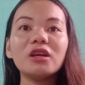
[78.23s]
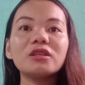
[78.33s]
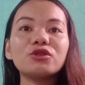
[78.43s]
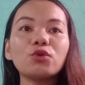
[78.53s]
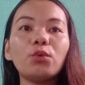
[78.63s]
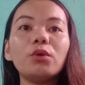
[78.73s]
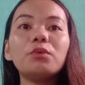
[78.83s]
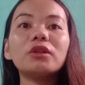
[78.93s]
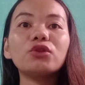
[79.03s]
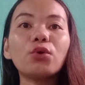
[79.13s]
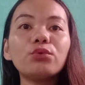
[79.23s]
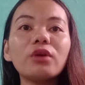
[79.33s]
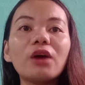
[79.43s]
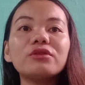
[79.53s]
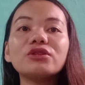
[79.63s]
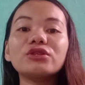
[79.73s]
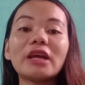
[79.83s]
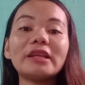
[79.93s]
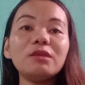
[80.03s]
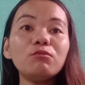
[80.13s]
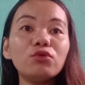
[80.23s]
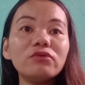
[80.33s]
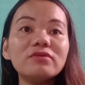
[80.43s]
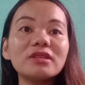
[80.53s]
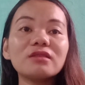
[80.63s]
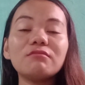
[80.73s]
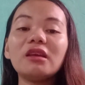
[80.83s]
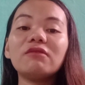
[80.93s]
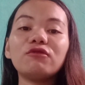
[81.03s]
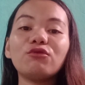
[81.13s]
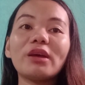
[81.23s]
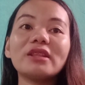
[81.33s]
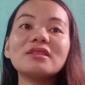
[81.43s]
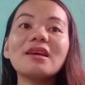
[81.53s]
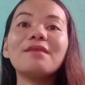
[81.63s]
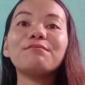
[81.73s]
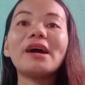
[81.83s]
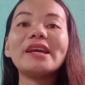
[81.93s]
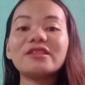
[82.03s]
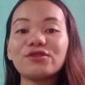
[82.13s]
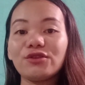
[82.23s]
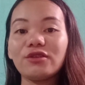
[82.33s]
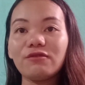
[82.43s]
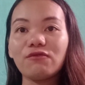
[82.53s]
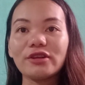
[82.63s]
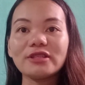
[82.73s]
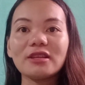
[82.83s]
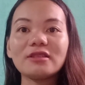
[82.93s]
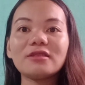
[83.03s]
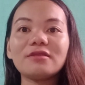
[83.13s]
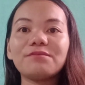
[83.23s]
So we will know how the society moves as being influenced by external forces.